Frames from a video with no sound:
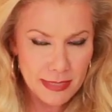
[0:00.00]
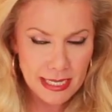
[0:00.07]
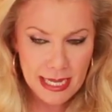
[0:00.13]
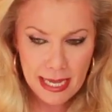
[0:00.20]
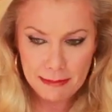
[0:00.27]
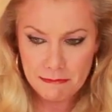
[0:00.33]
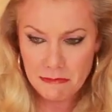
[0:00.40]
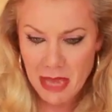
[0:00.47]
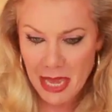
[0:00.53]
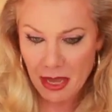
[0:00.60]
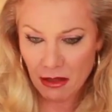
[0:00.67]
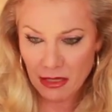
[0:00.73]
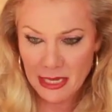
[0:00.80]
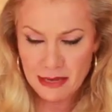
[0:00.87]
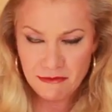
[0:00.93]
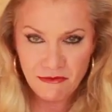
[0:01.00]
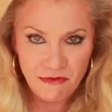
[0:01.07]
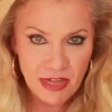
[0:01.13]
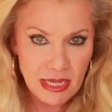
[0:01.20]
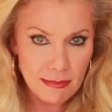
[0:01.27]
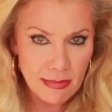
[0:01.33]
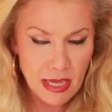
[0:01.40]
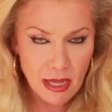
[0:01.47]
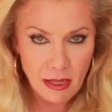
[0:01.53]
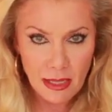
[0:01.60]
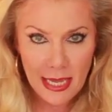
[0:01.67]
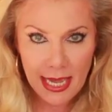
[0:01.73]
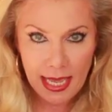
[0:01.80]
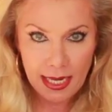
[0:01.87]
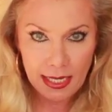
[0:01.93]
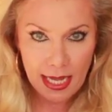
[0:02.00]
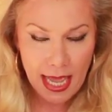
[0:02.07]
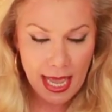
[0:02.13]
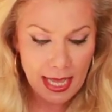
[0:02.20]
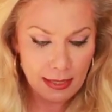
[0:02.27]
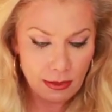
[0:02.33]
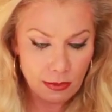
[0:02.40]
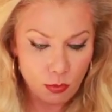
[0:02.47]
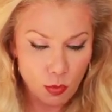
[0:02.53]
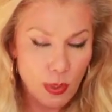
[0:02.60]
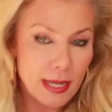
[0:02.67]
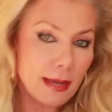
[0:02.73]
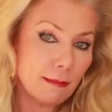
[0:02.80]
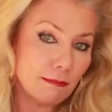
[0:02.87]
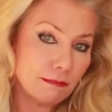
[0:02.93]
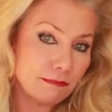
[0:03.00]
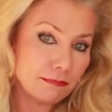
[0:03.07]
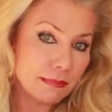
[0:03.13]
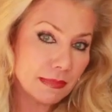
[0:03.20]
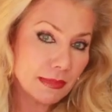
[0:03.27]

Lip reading: became male and female at whim,